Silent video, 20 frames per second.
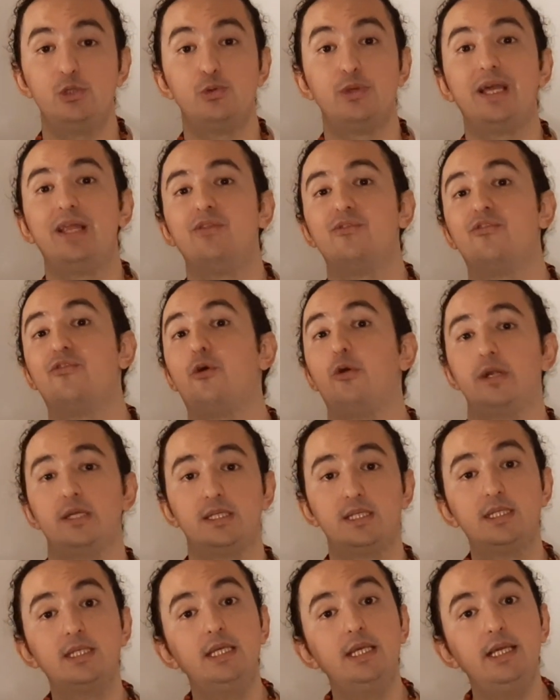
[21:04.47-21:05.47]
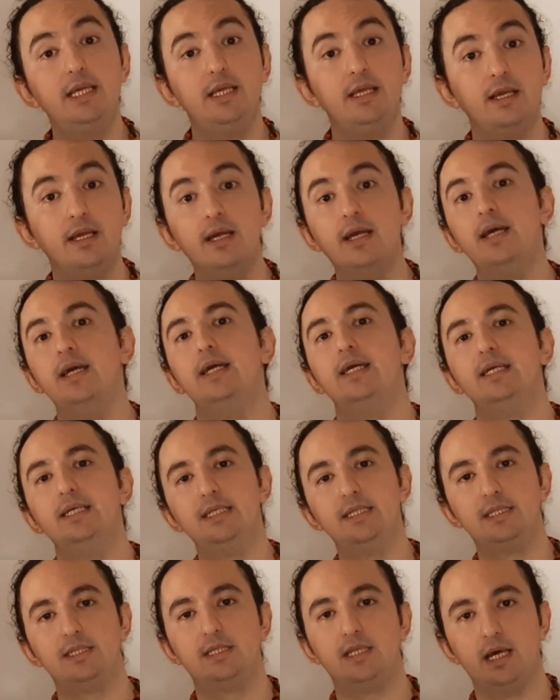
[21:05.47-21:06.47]
We can foresee
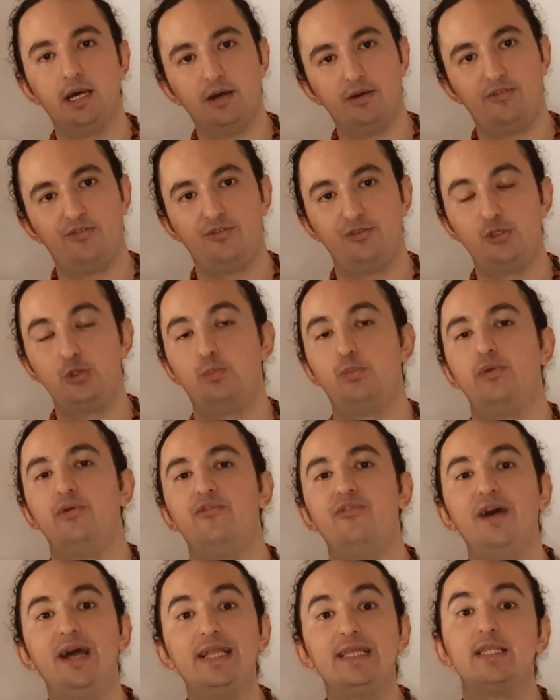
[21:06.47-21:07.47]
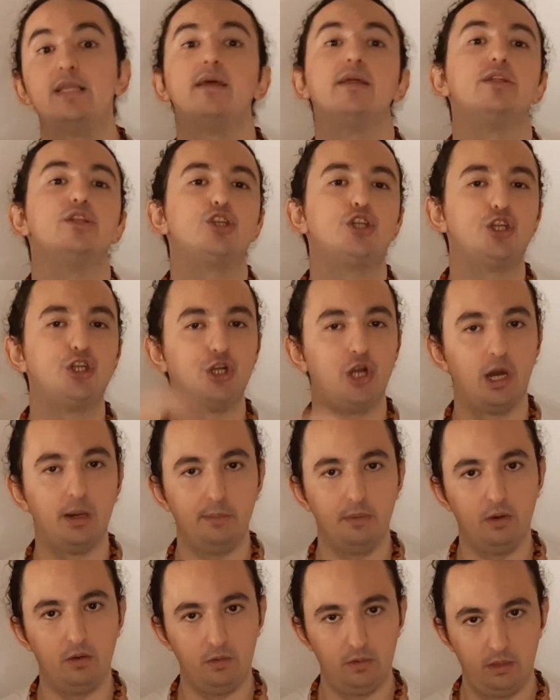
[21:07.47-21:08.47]
stuff to prevent
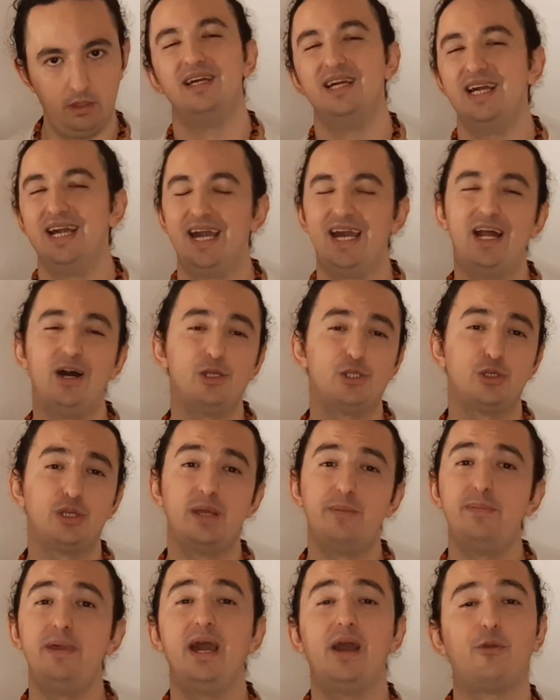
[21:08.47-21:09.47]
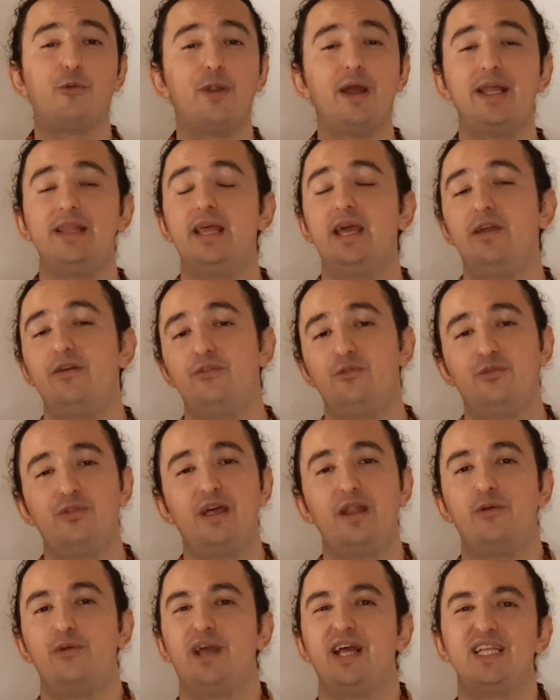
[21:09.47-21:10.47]
trouble. And also can be a great day
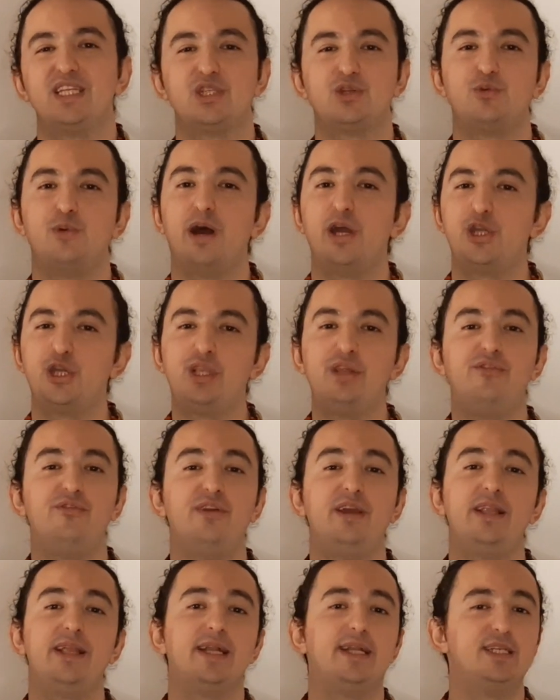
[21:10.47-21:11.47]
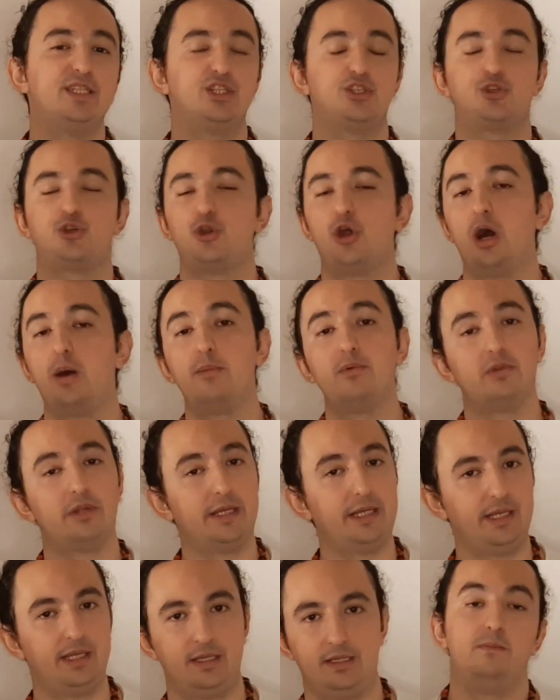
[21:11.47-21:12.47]
that you can squash anything that is
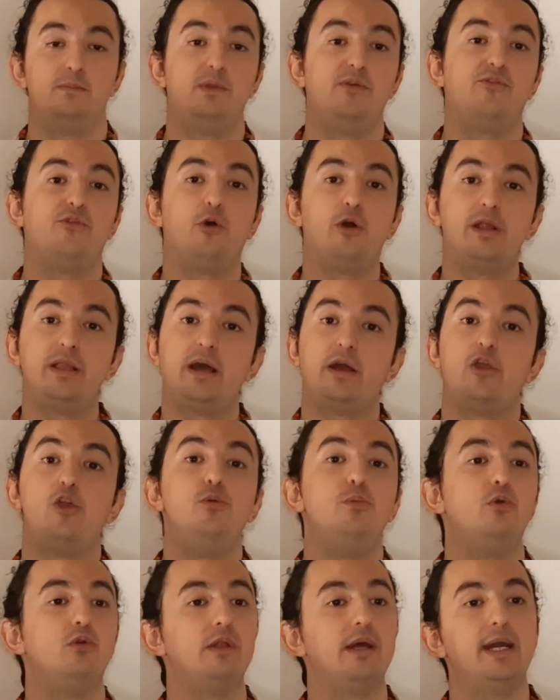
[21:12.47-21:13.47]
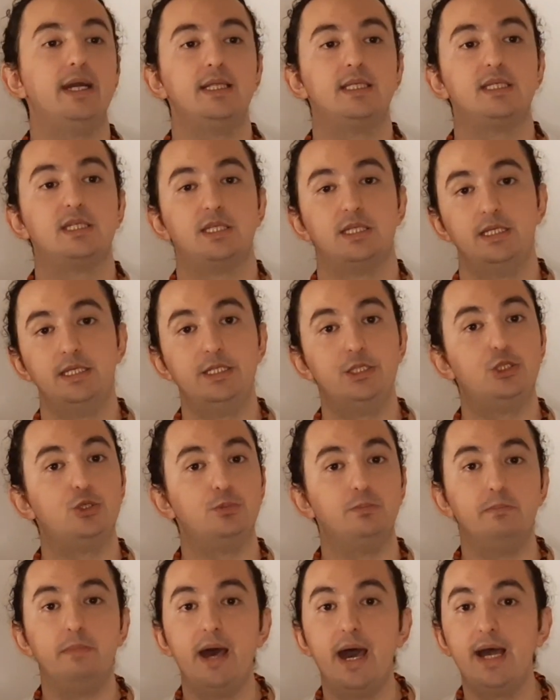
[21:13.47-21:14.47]
troubling before it accumulates into
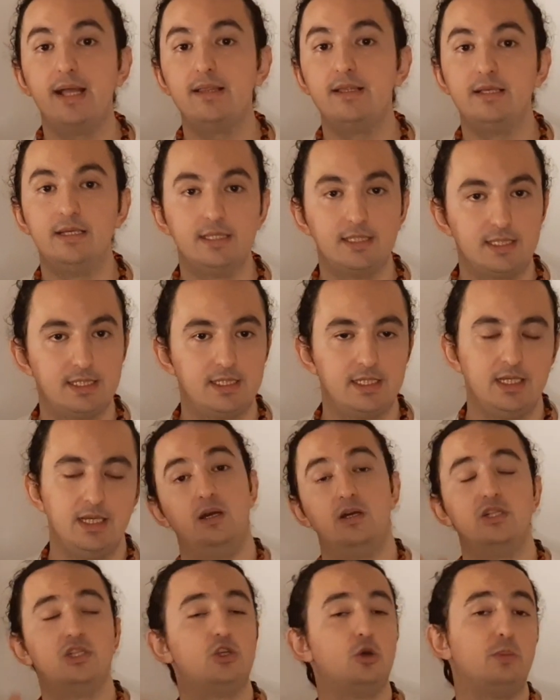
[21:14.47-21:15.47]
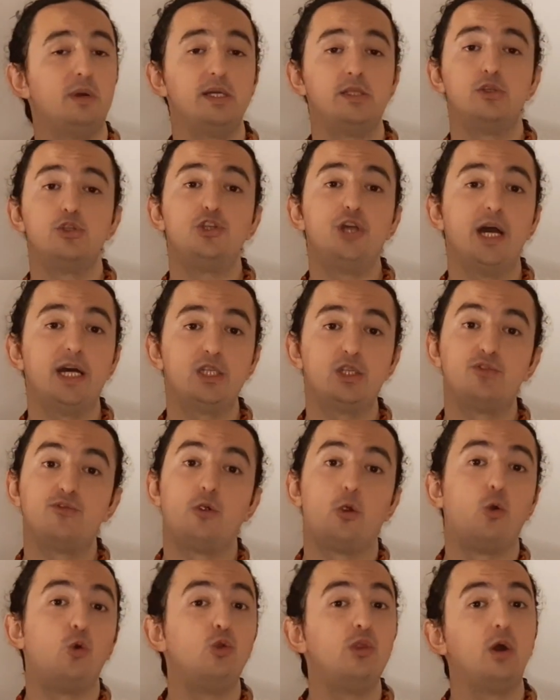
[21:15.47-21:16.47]
madness. So my suggestion
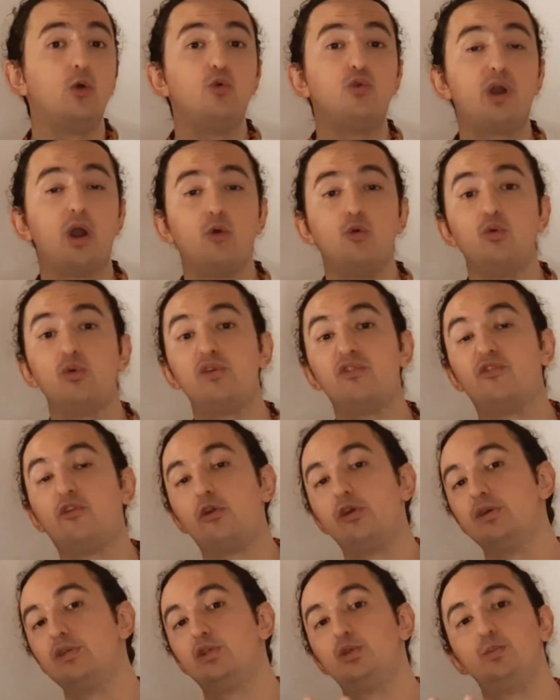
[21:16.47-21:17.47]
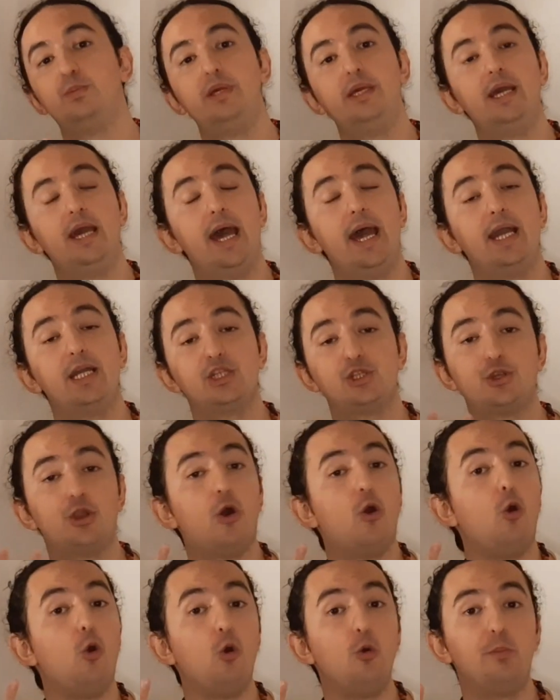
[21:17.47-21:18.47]
for Kawuq is for you to be extra
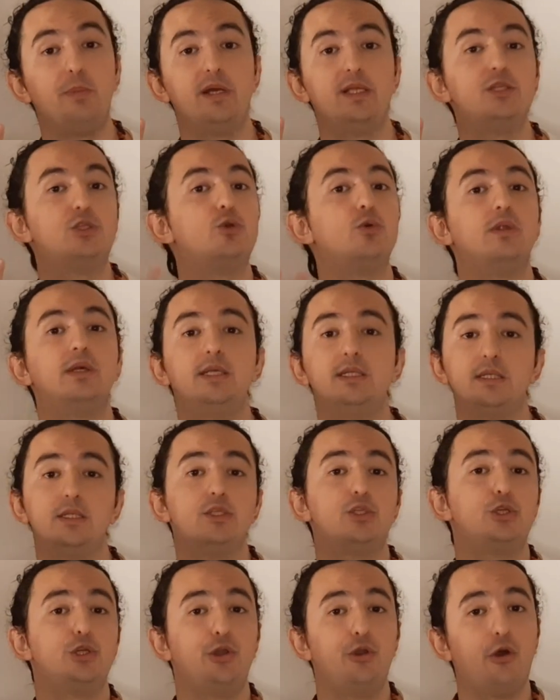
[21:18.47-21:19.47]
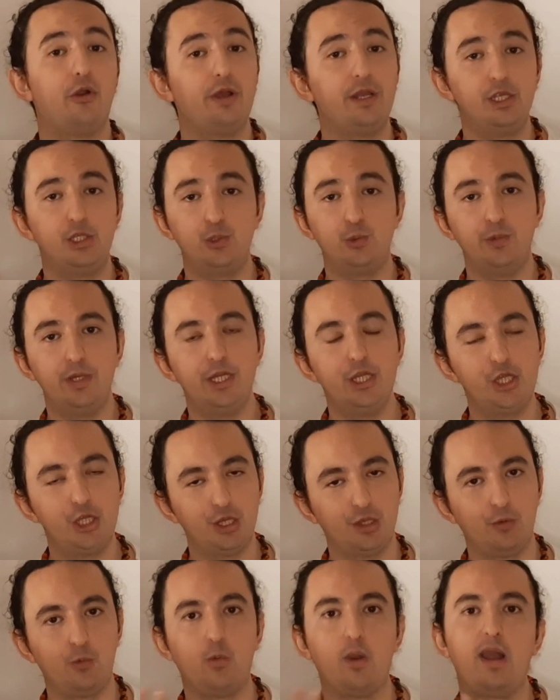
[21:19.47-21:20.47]
open to listen to your
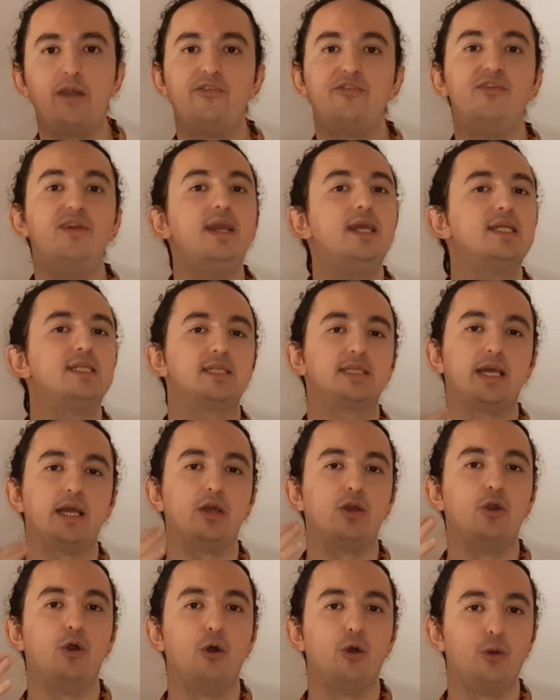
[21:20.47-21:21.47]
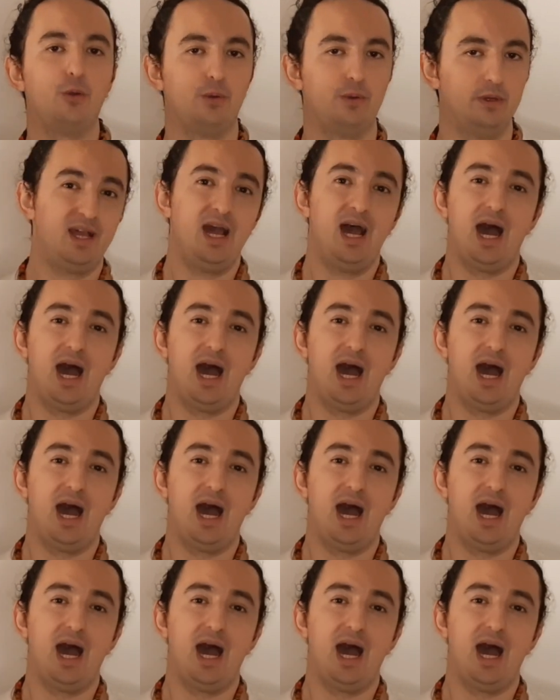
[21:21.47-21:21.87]
intuition, where things can go.